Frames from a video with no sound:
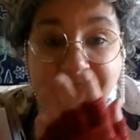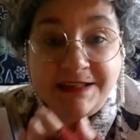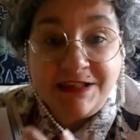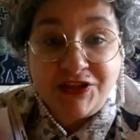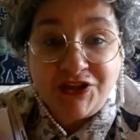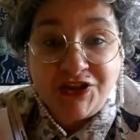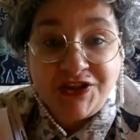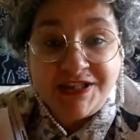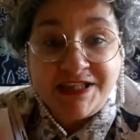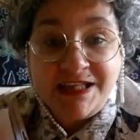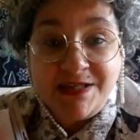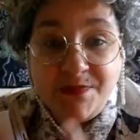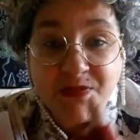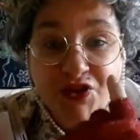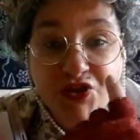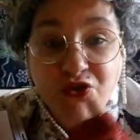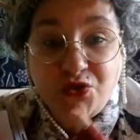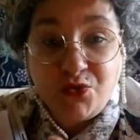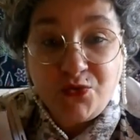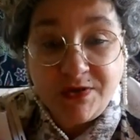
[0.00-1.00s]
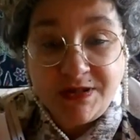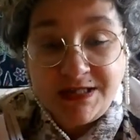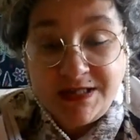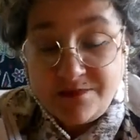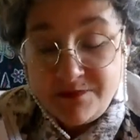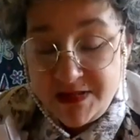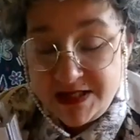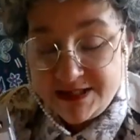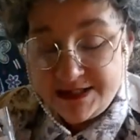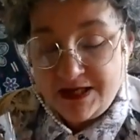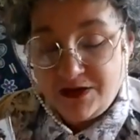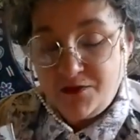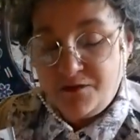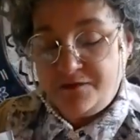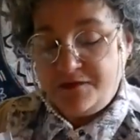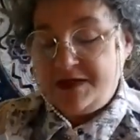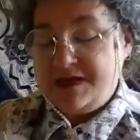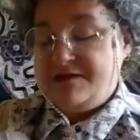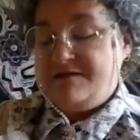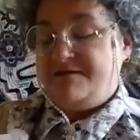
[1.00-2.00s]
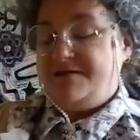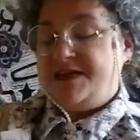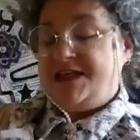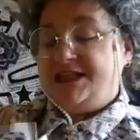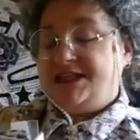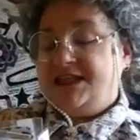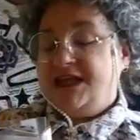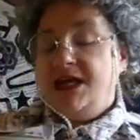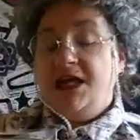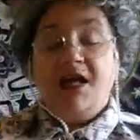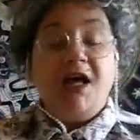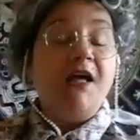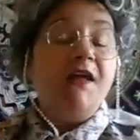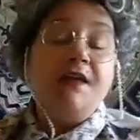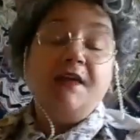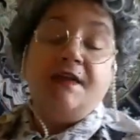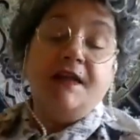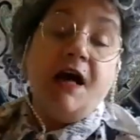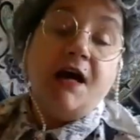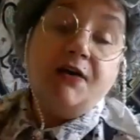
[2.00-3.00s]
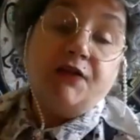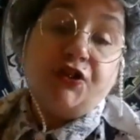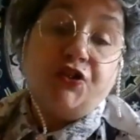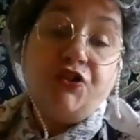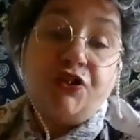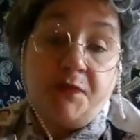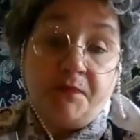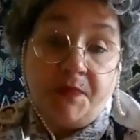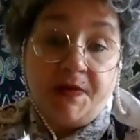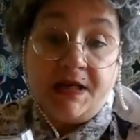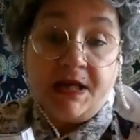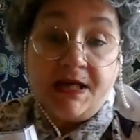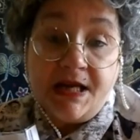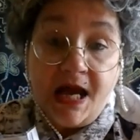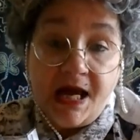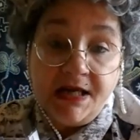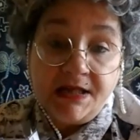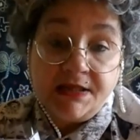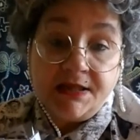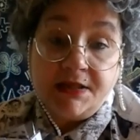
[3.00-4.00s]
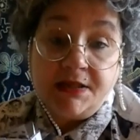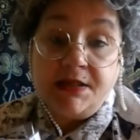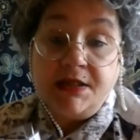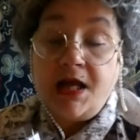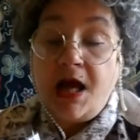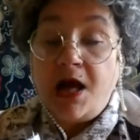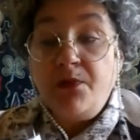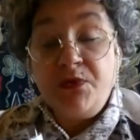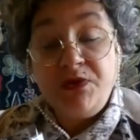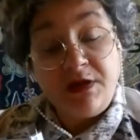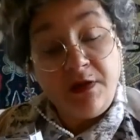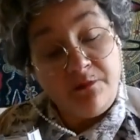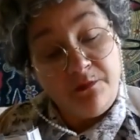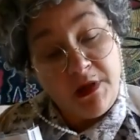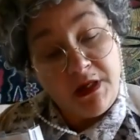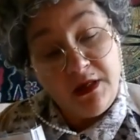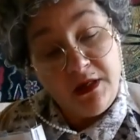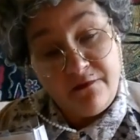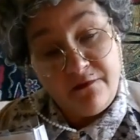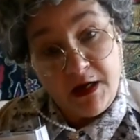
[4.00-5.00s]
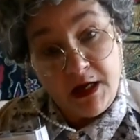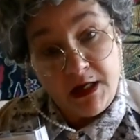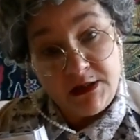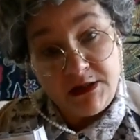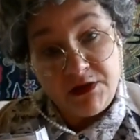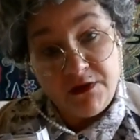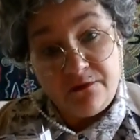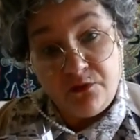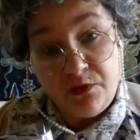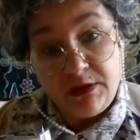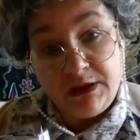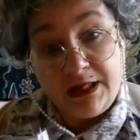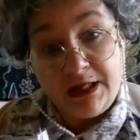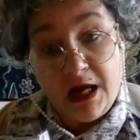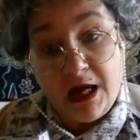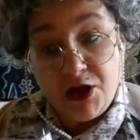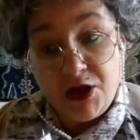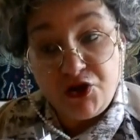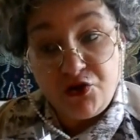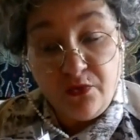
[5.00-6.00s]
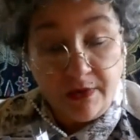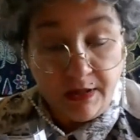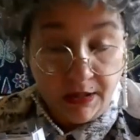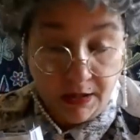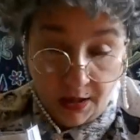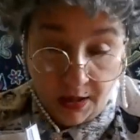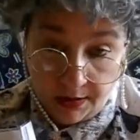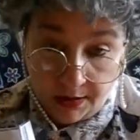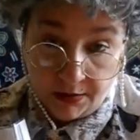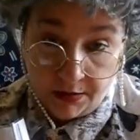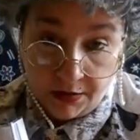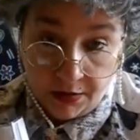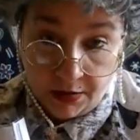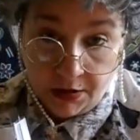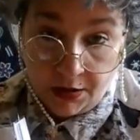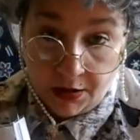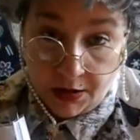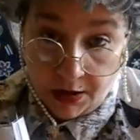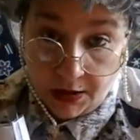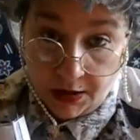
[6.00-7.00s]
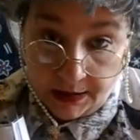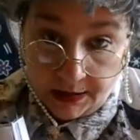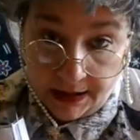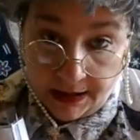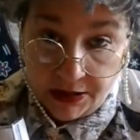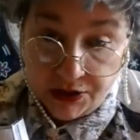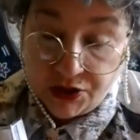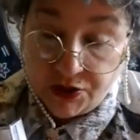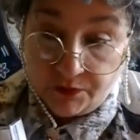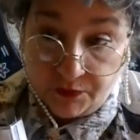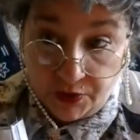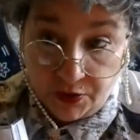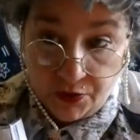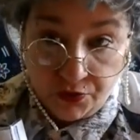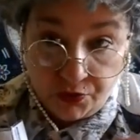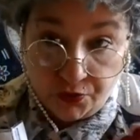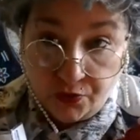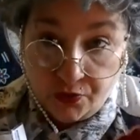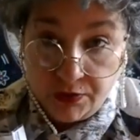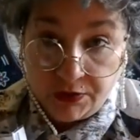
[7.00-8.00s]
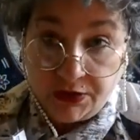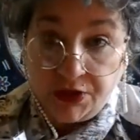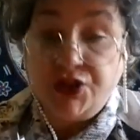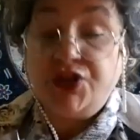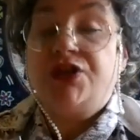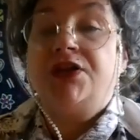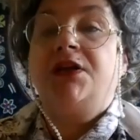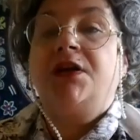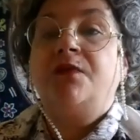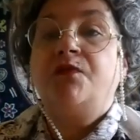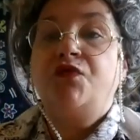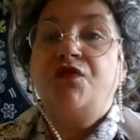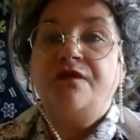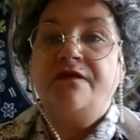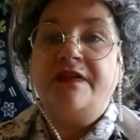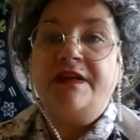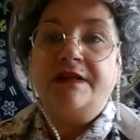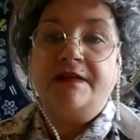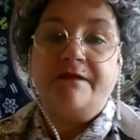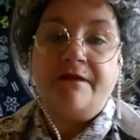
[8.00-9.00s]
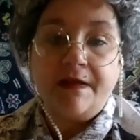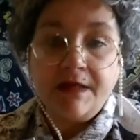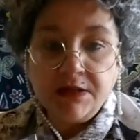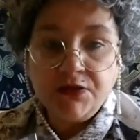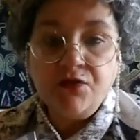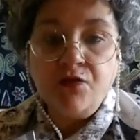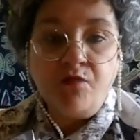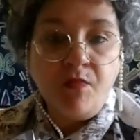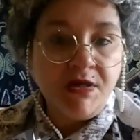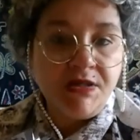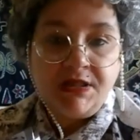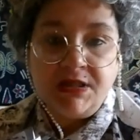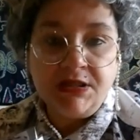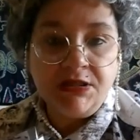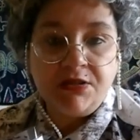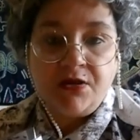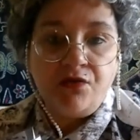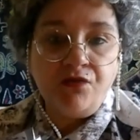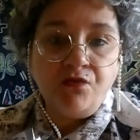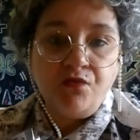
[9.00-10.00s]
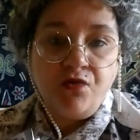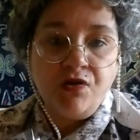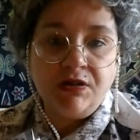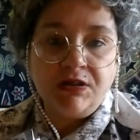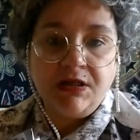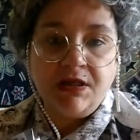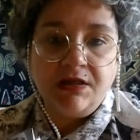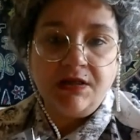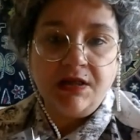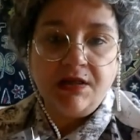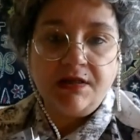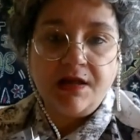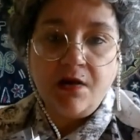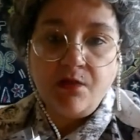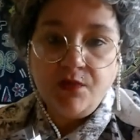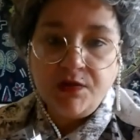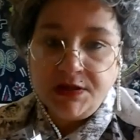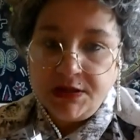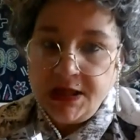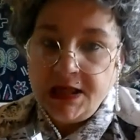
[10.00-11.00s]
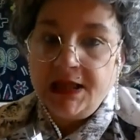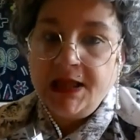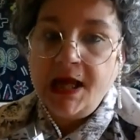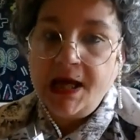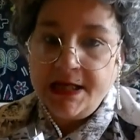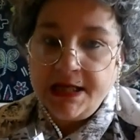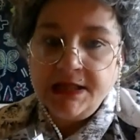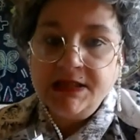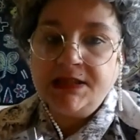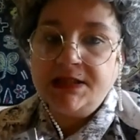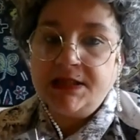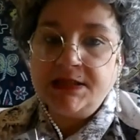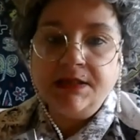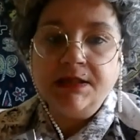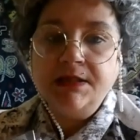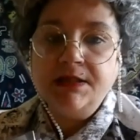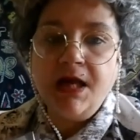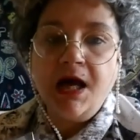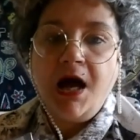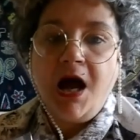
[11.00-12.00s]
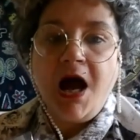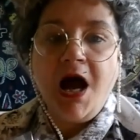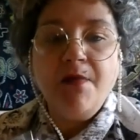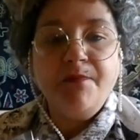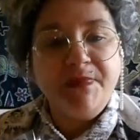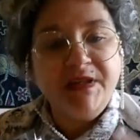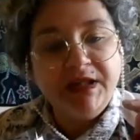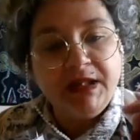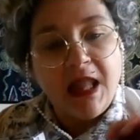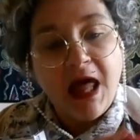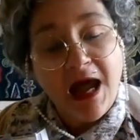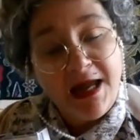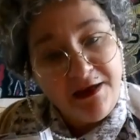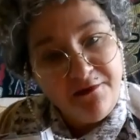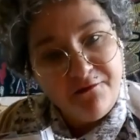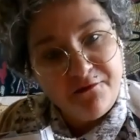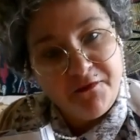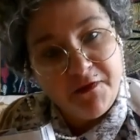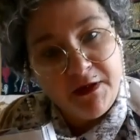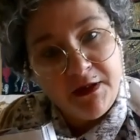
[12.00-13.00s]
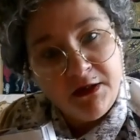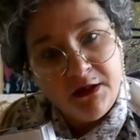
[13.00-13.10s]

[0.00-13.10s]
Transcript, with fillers: Did you see me stoating myself in the face? That could have been an accident. I would have might have had to phone casualty and, and get some young doctors to come over and fix old Mrs Doubtwater there. That was nearly an incident that happened live.